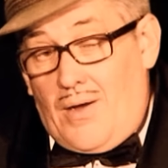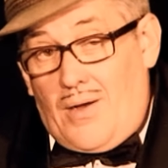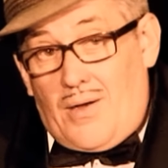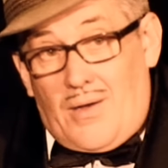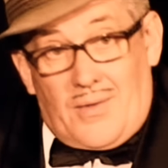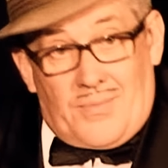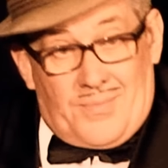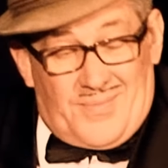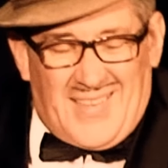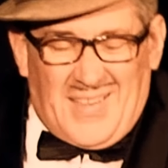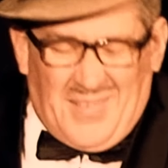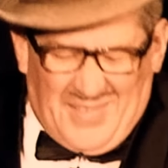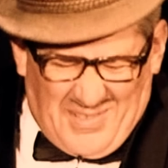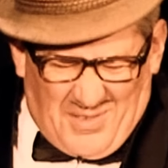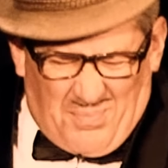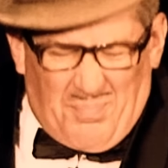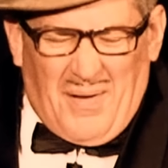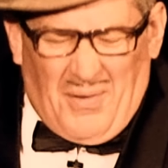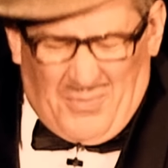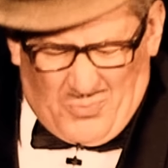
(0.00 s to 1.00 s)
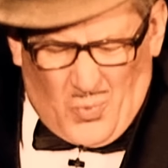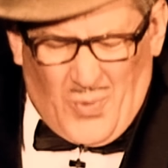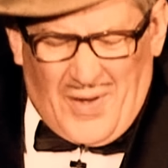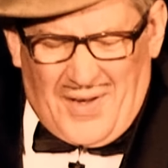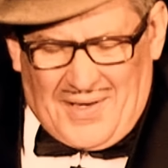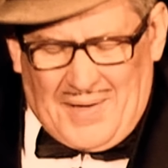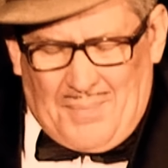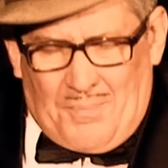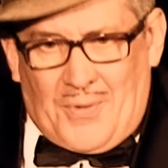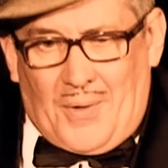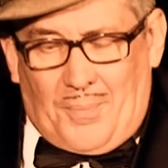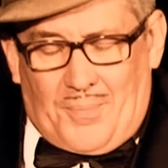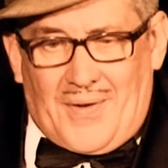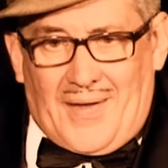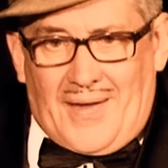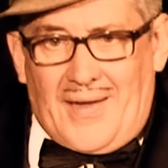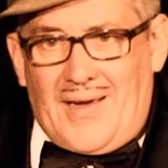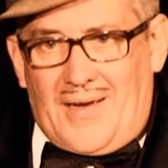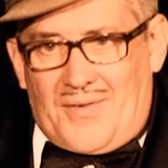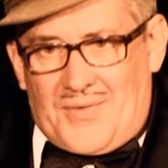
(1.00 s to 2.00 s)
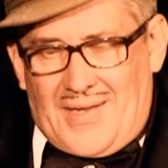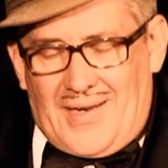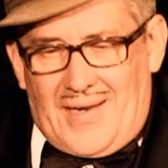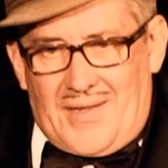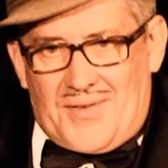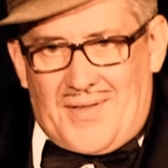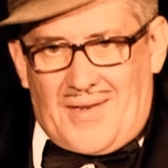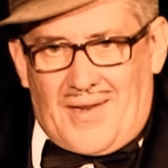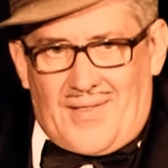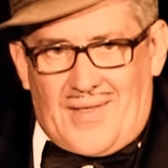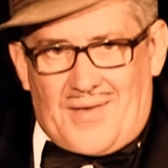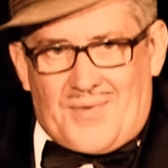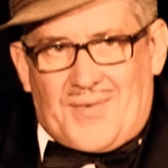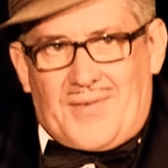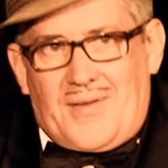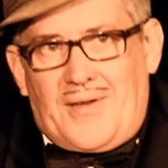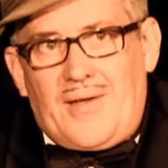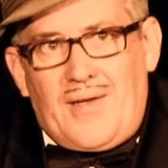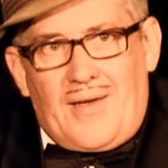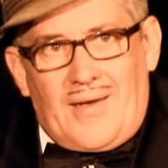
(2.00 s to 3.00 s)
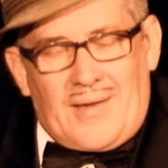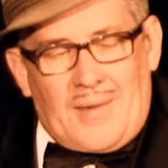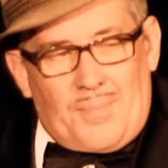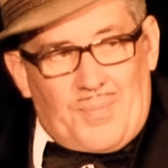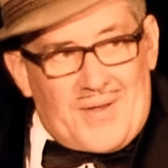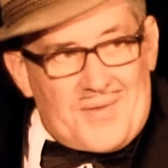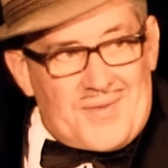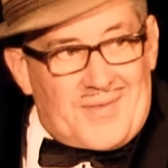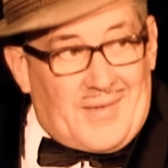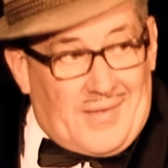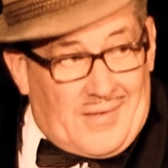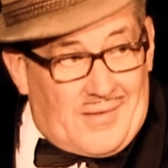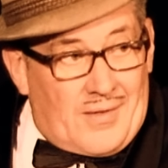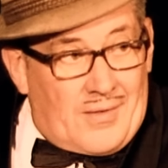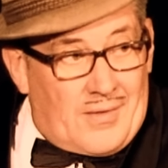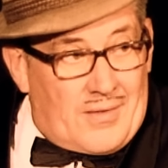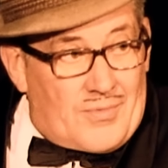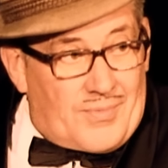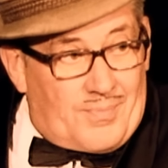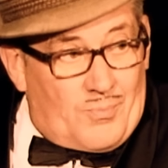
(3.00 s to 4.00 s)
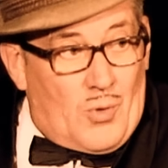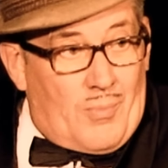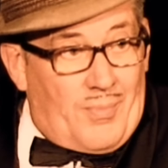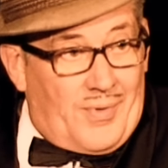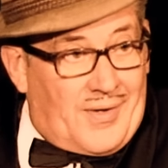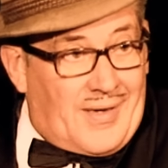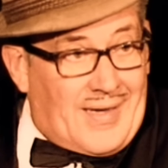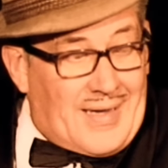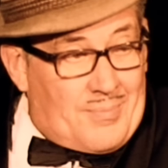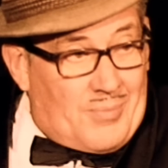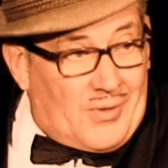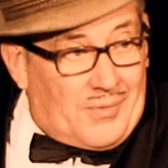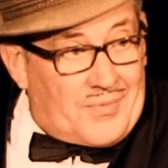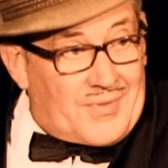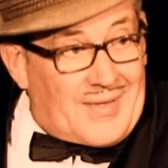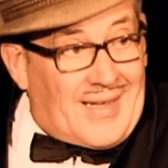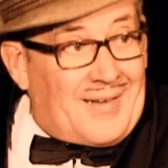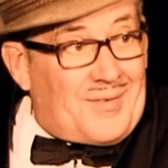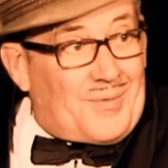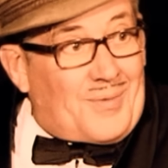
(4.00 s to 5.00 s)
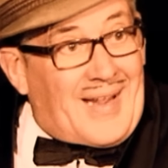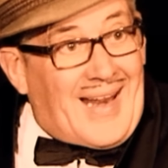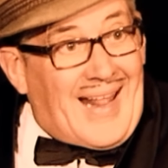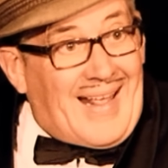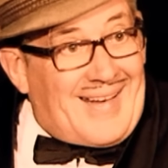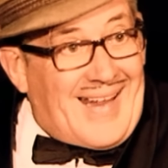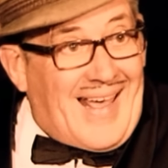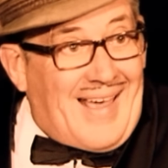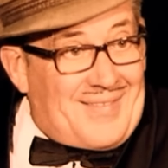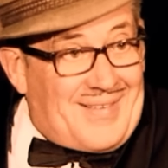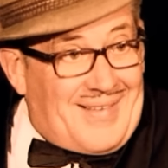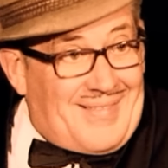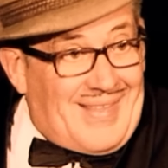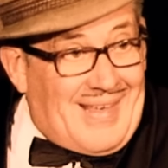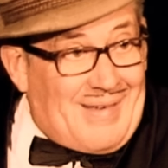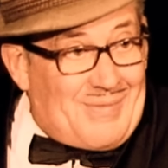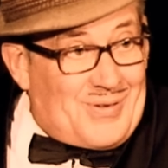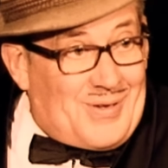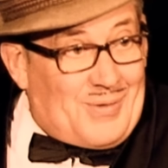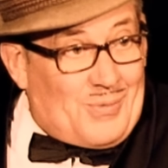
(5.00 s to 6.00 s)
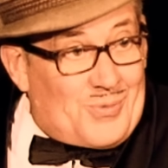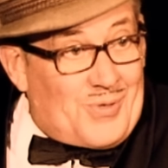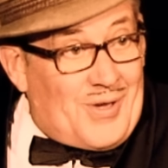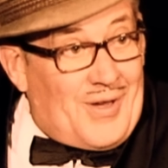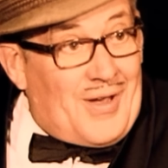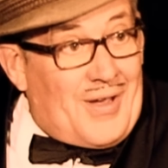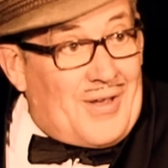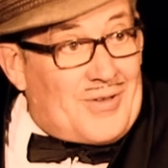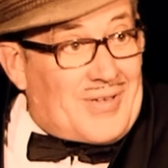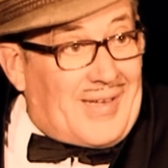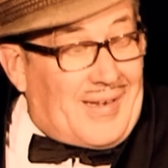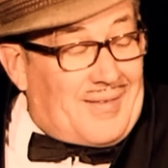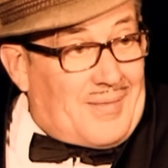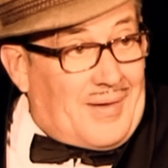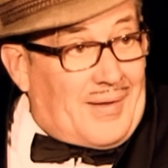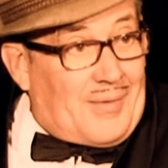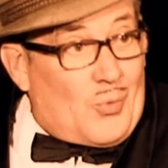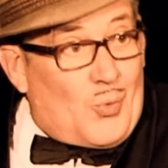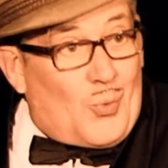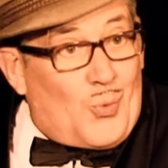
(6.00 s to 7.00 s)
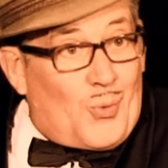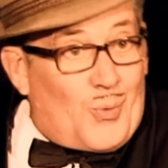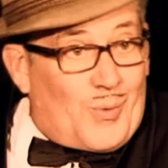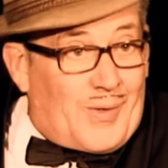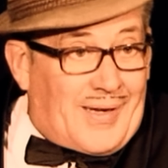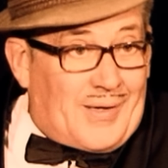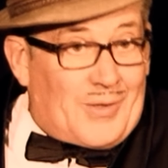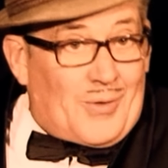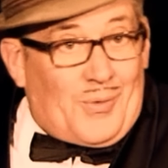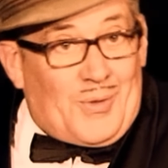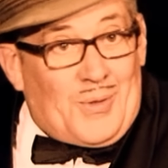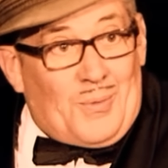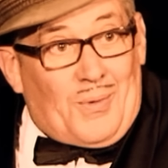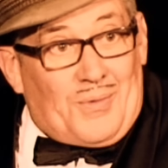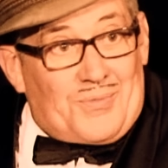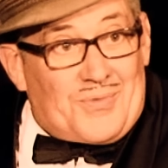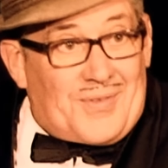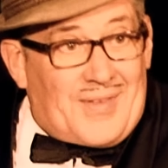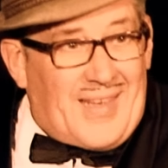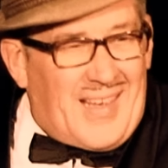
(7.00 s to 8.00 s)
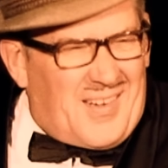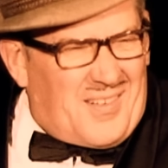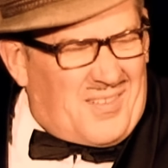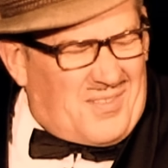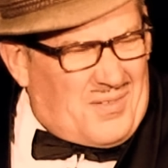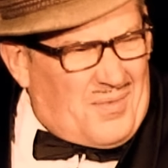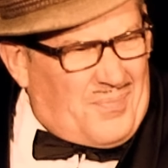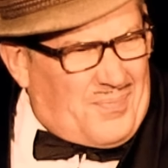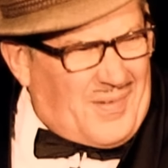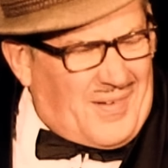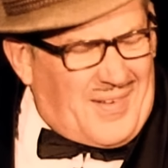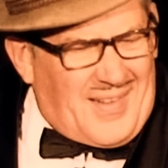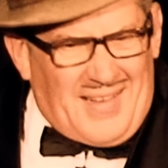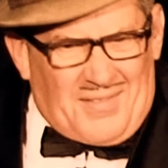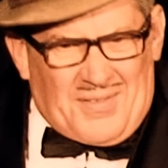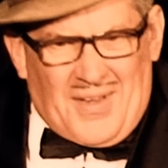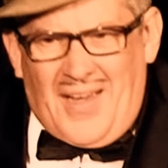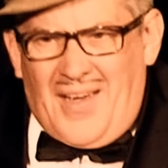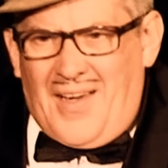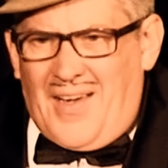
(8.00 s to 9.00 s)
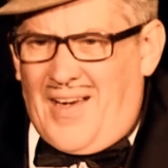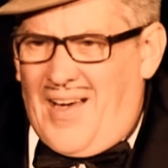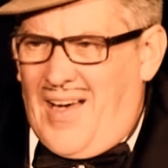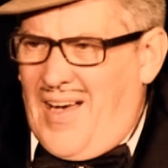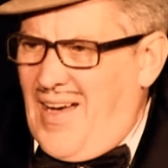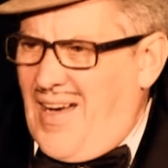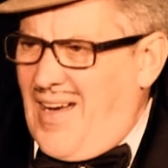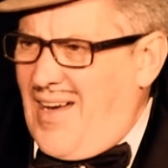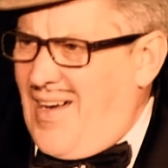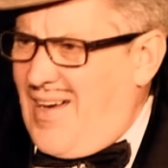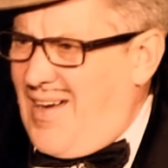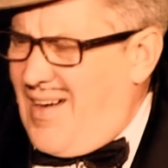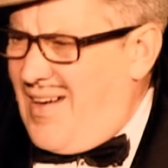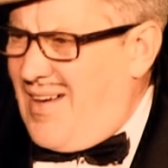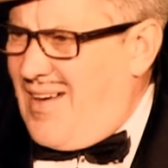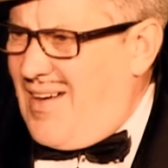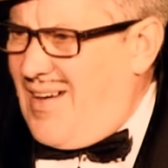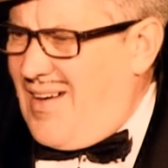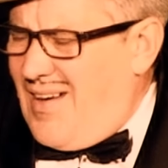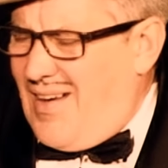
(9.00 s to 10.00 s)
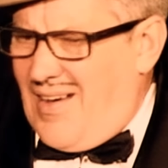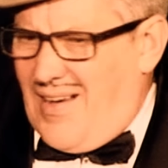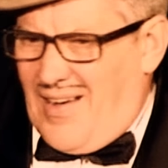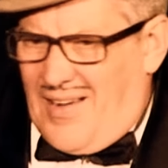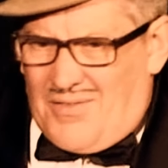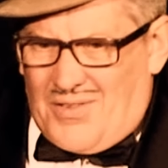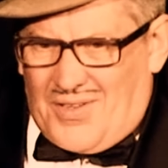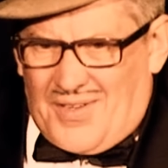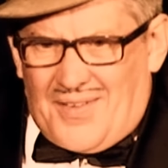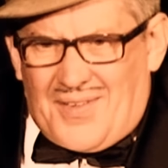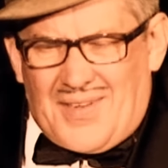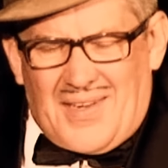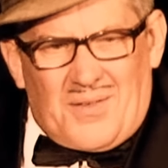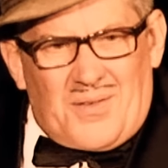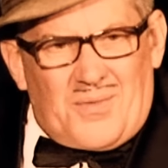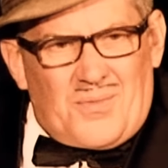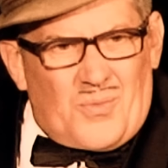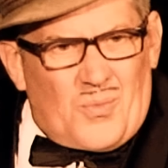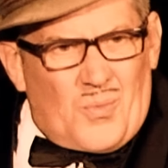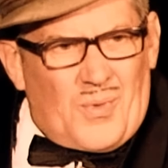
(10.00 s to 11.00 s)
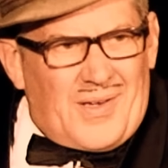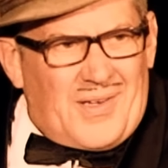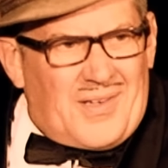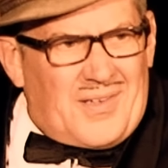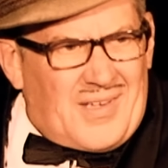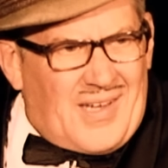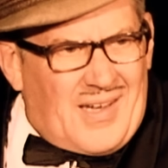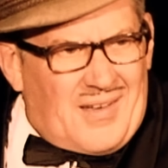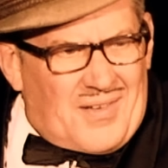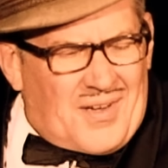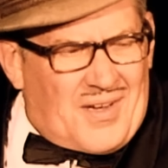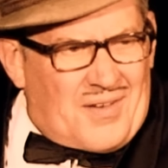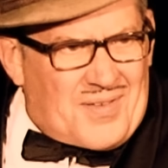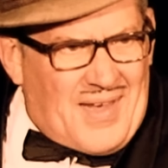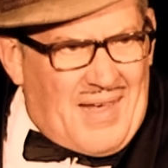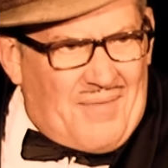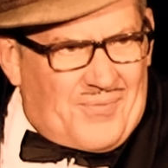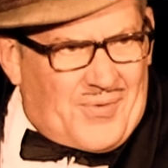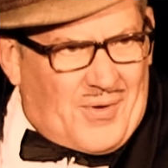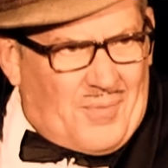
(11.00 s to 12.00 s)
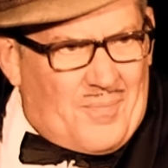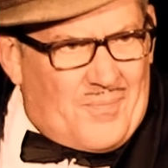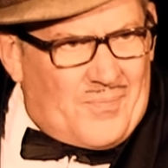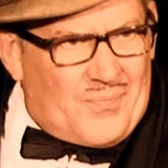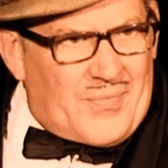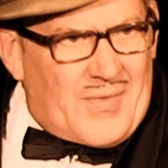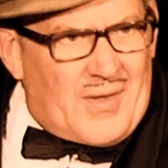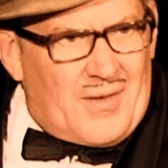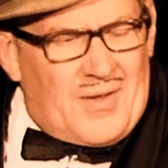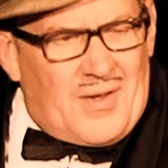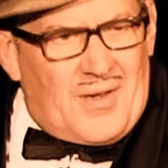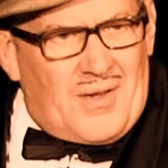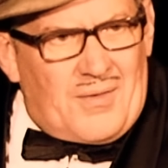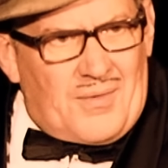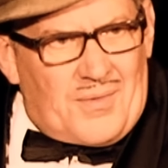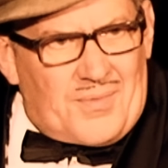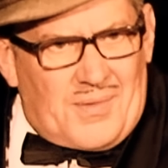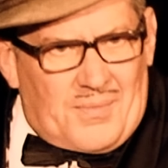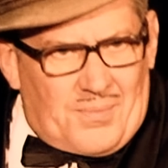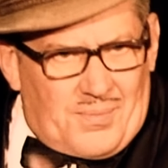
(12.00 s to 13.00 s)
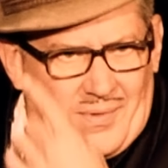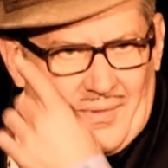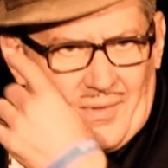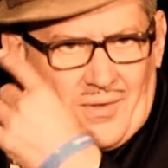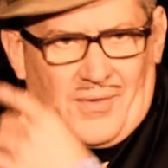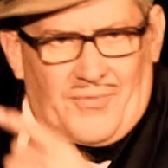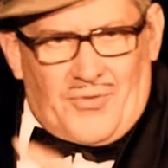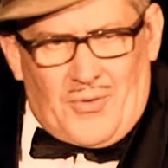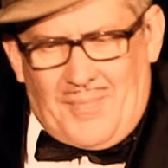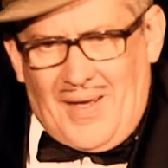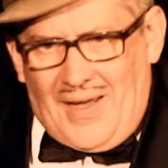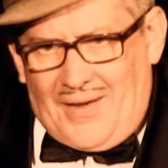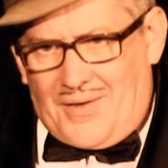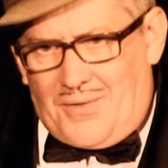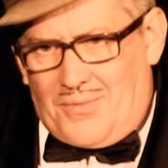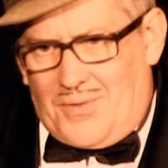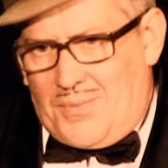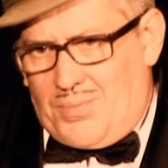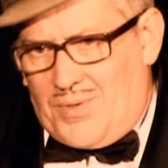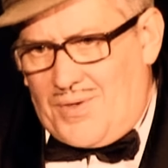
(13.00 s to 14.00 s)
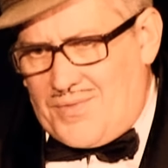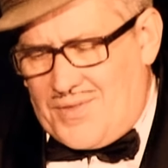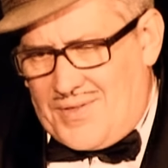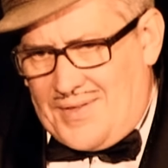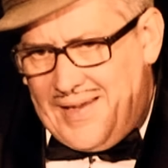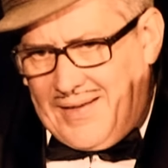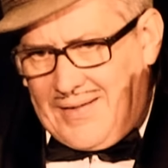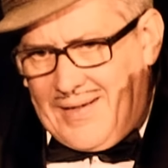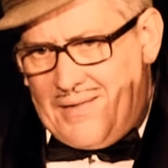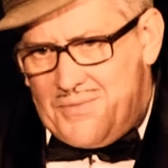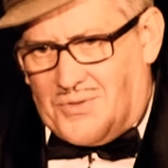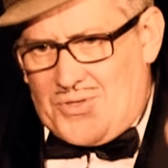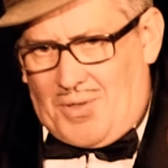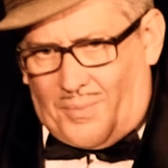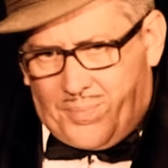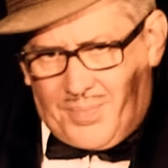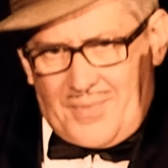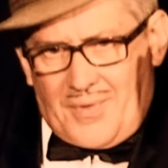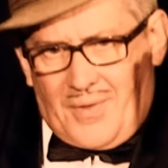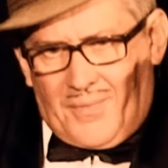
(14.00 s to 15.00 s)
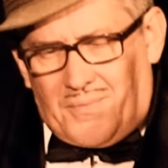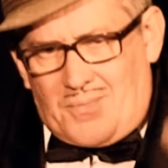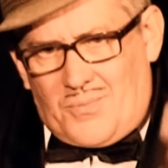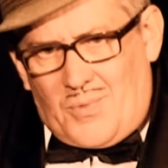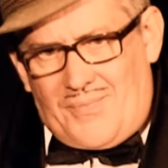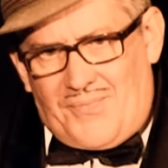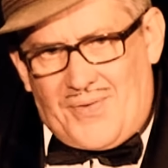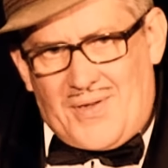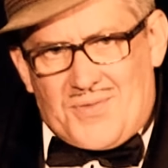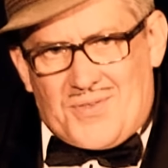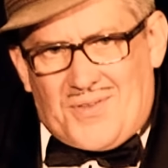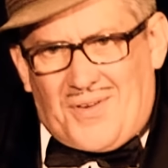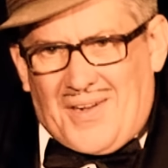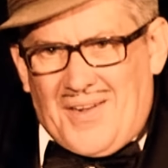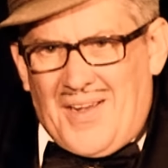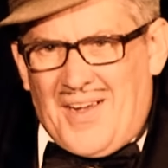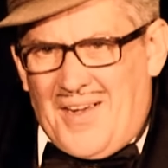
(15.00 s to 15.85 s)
I said, "It's not working properly." I said, "Listen to this." And I pressed it, and this woman came on said, "Well, that's nice in these shoes." She said, "Oh, I don't know what to say," and stuff like that. And she said, "Where did you get the cassette from?" I said, "Well, I got it from Harry Underwood's, a second-hand shop on Whitfield Street."